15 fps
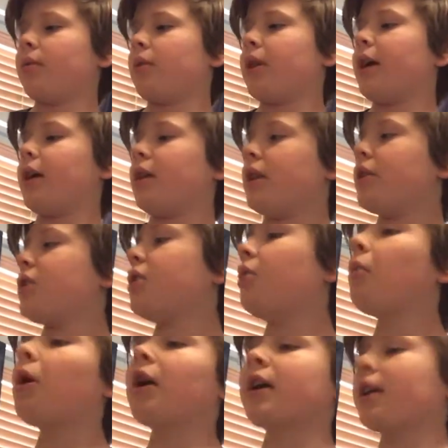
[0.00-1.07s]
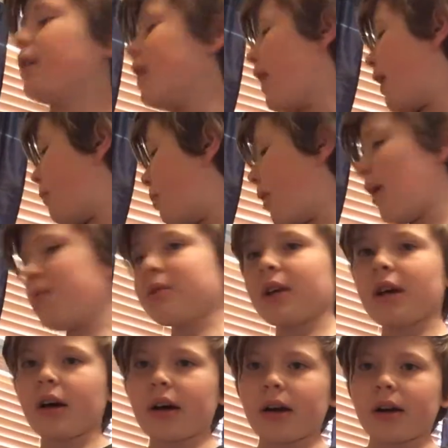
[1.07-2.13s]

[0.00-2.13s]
now these are the Walking Dead pops I got.